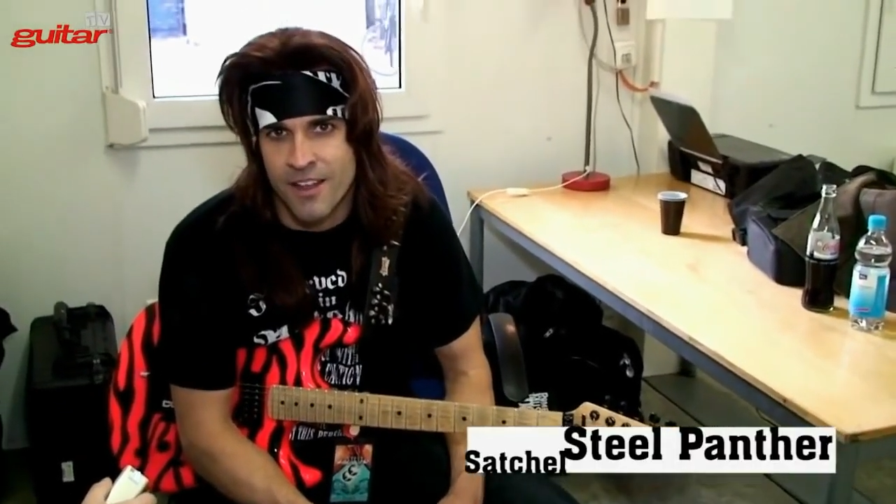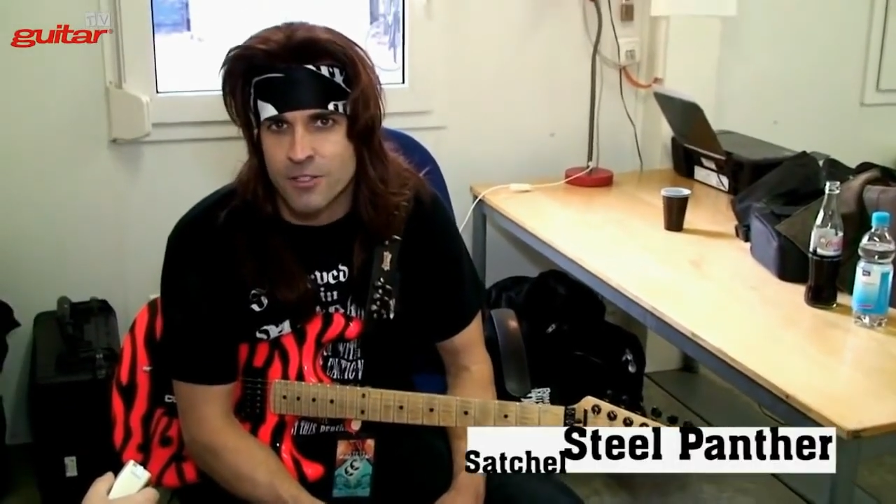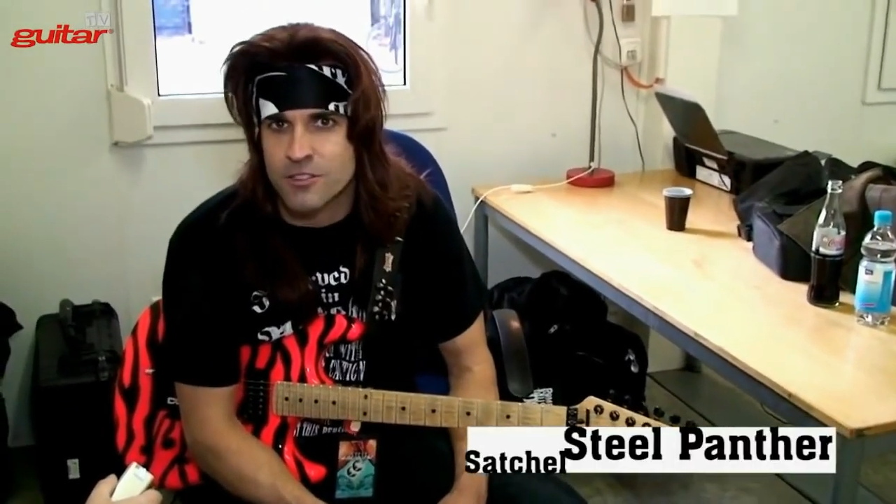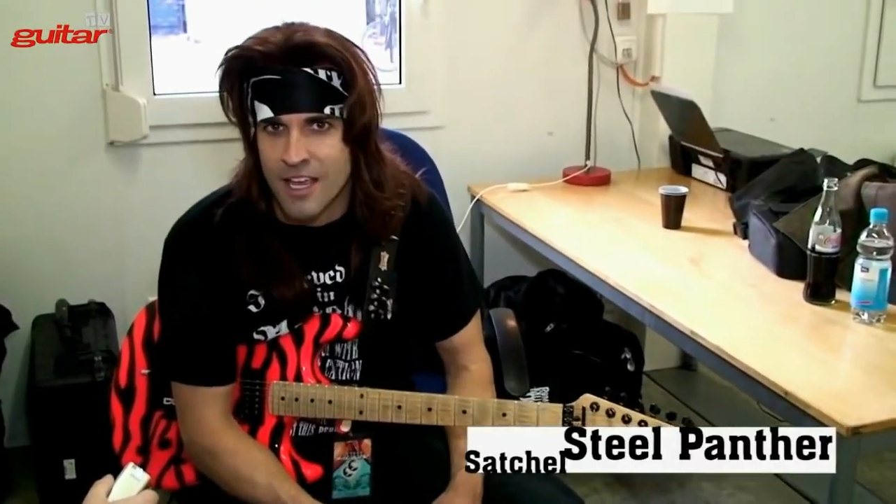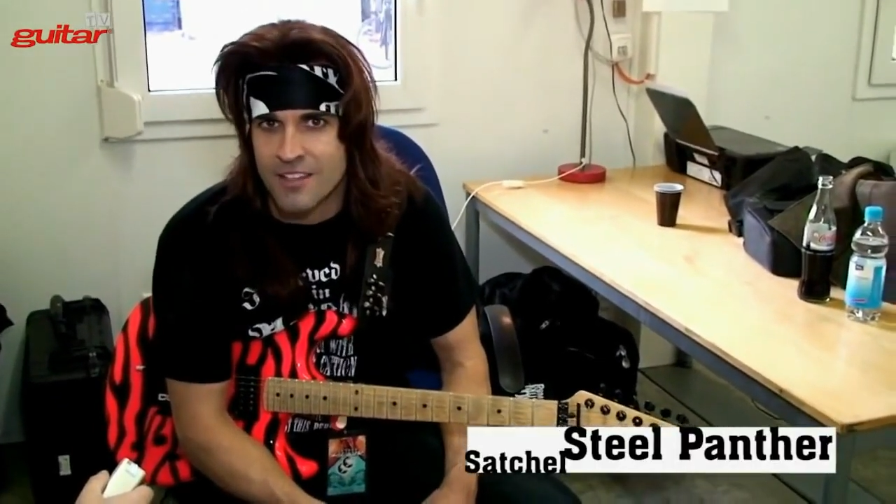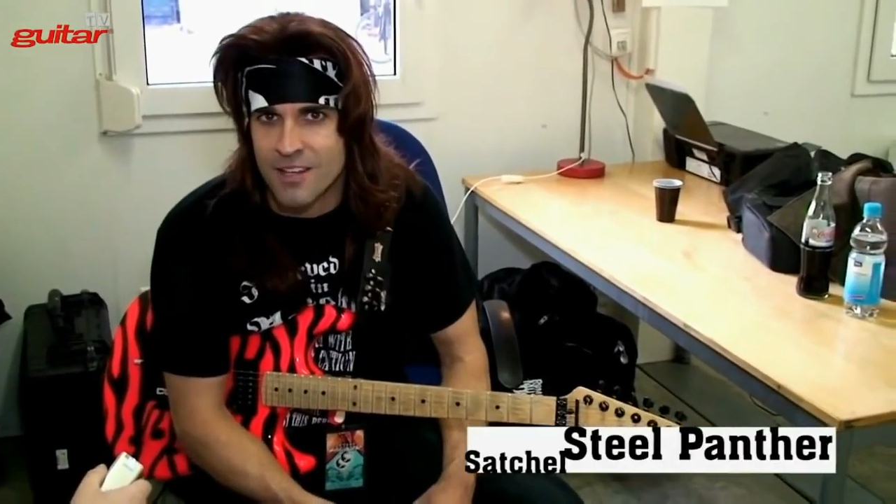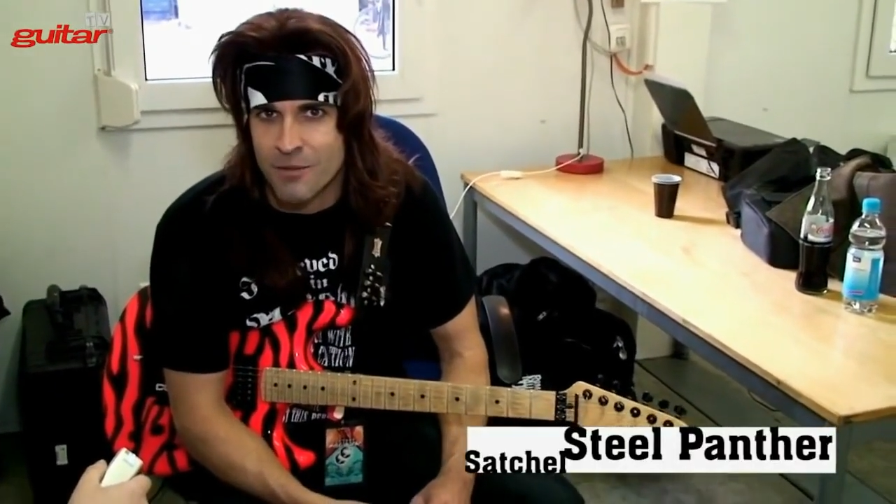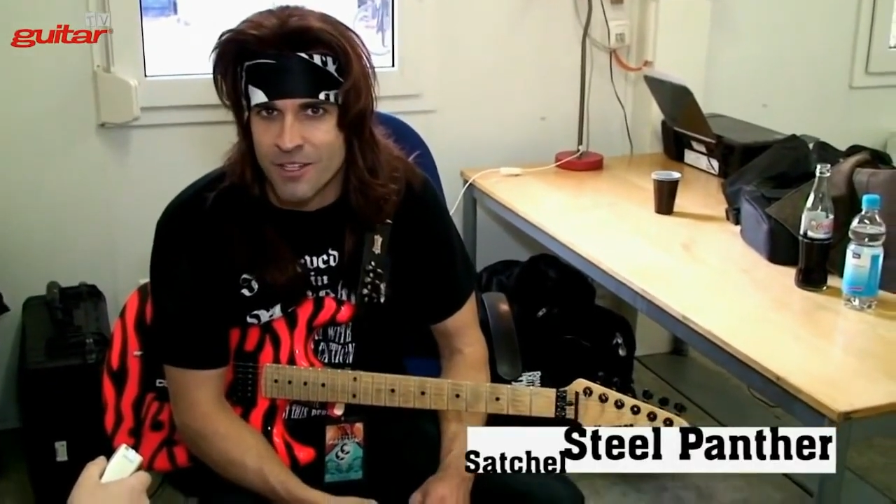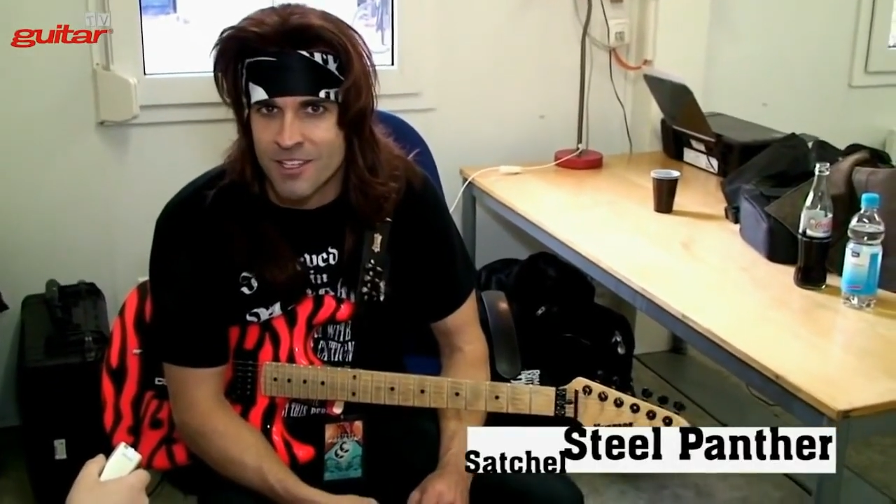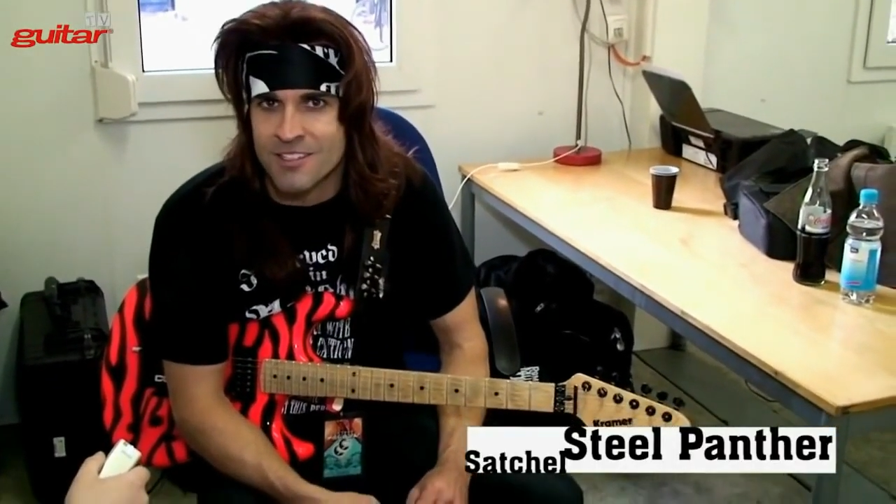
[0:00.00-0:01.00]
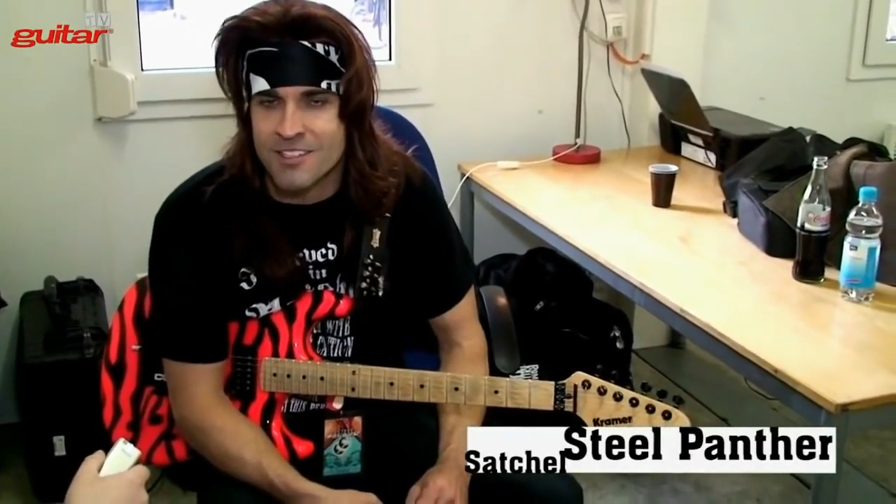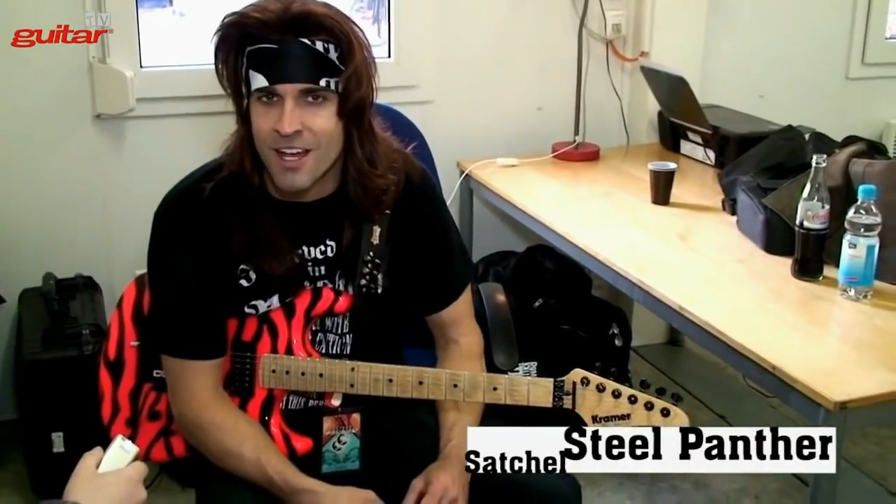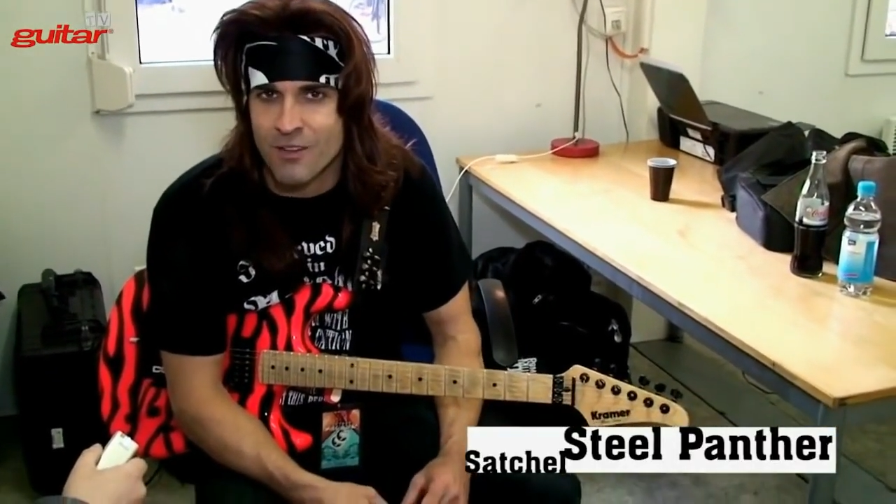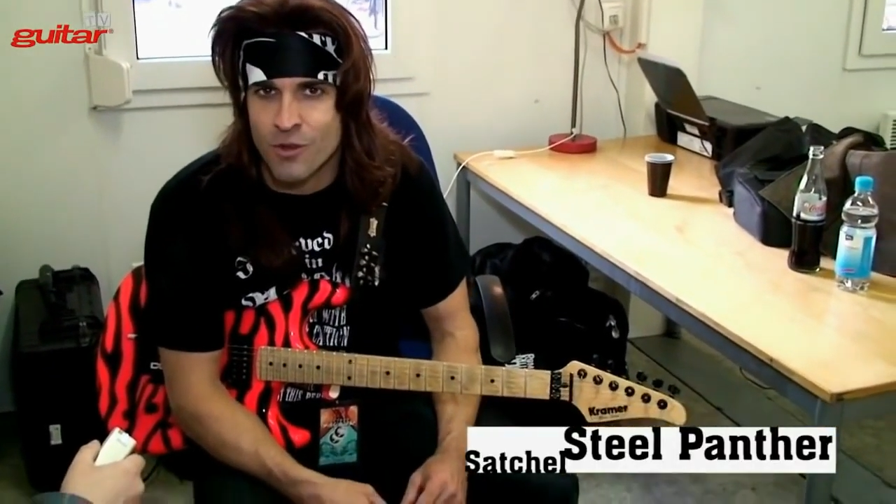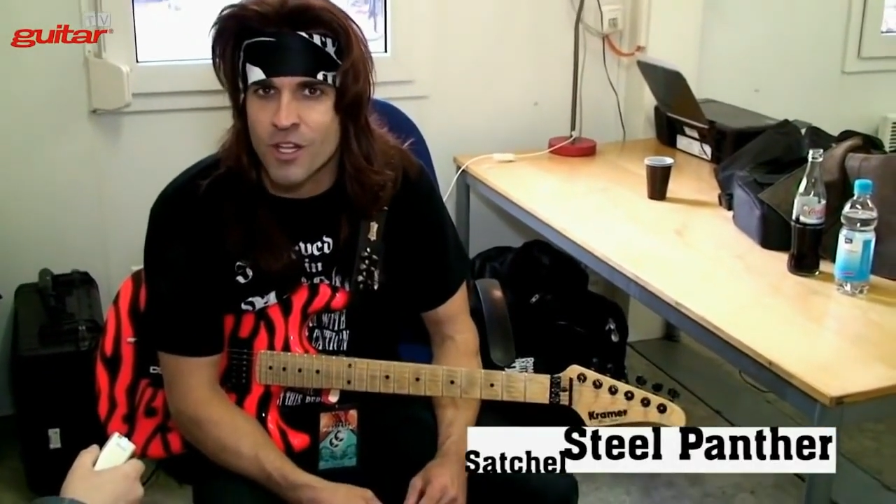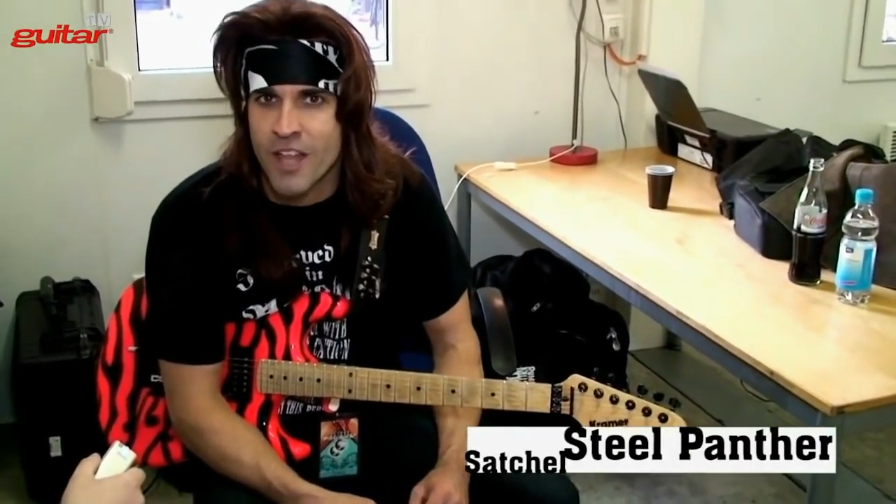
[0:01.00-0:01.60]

And that's saying something, because he's not